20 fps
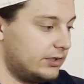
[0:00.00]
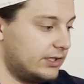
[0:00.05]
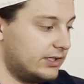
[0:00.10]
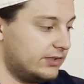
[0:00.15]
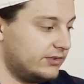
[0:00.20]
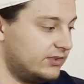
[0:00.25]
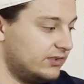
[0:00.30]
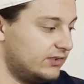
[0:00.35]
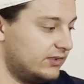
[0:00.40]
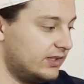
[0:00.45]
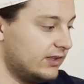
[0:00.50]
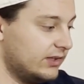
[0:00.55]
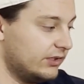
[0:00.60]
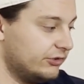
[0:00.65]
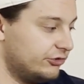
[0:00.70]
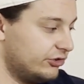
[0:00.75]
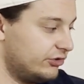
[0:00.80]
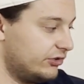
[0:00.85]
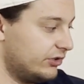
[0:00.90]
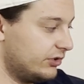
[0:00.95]
that is to say
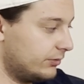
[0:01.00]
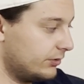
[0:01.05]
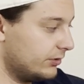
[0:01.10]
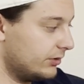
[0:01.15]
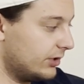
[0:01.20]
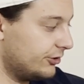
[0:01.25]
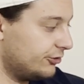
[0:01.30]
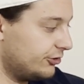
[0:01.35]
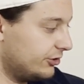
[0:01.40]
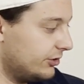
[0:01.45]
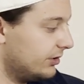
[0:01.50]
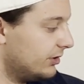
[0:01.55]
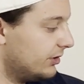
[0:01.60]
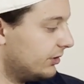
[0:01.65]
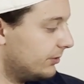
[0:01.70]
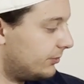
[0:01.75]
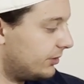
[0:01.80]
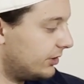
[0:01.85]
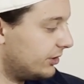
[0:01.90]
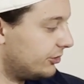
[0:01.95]
logistic regression
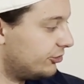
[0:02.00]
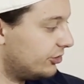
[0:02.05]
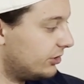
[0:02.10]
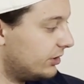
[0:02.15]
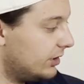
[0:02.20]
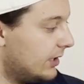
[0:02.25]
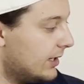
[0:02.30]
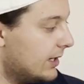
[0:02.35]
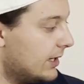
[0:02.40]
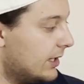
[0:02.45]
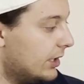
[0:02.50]
prediction,